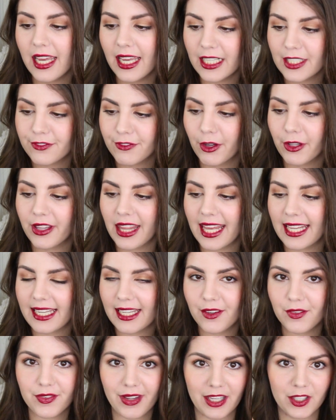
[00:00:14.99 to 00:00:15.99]

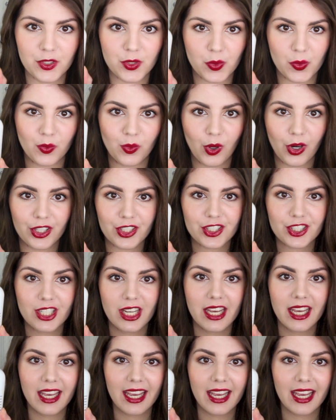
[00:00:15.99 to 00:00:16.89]
Exfoliating Facial Wash.